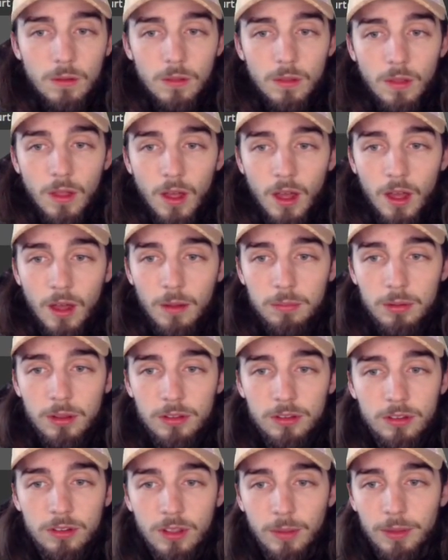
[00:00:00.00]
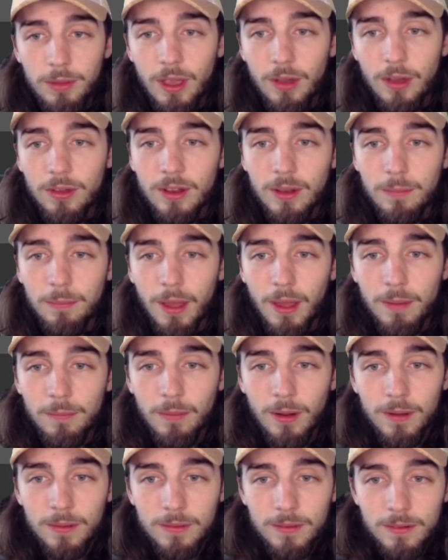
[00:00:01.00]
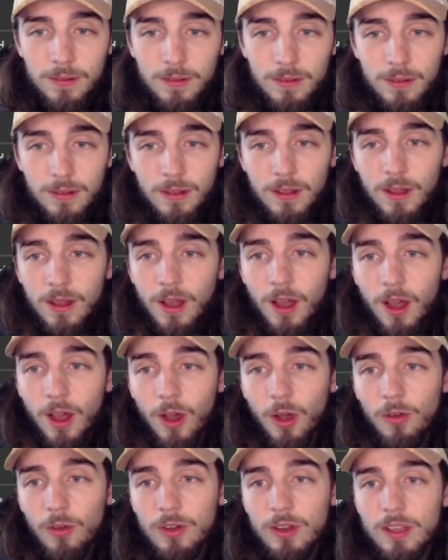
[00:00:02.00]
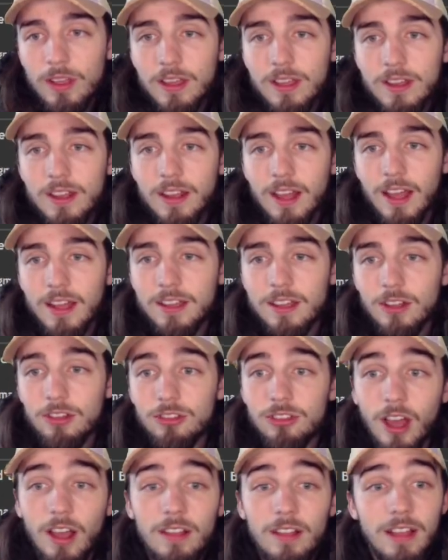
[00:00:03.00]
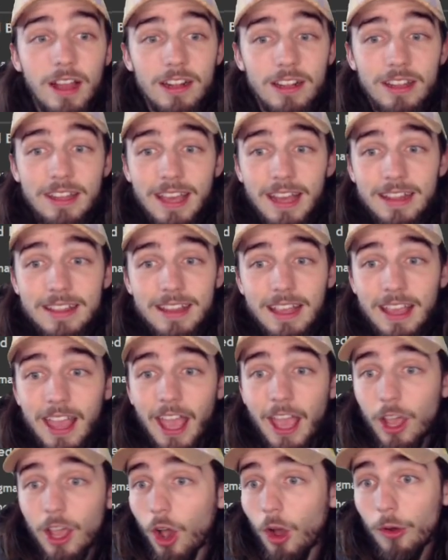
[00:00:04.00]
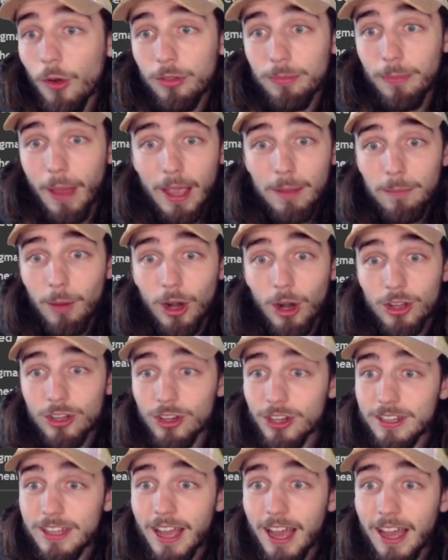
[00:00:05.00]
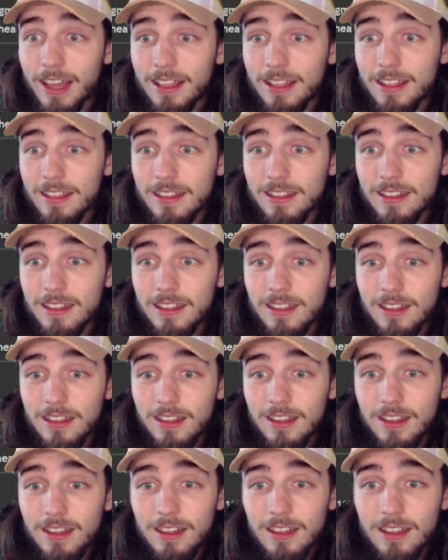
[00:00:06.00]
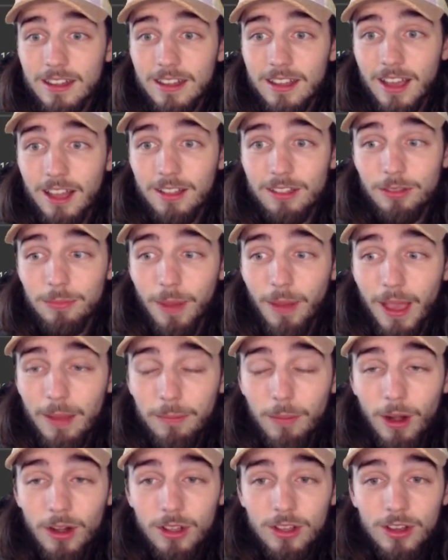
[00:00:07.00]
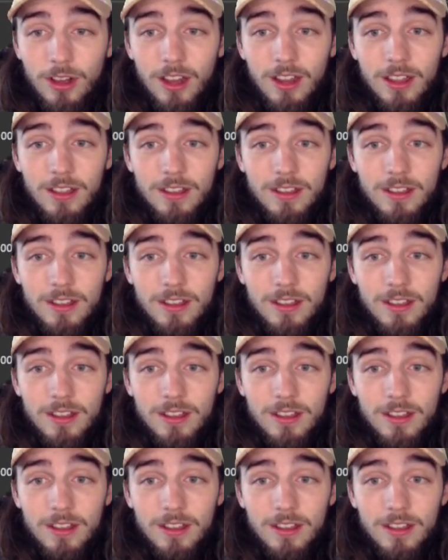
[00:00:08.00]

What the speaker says: Blizzard's coming out into Magmar. Overheat into Ninetales. Does actually get the KO. Is Magmar good, guys? Guys, is Magmar good?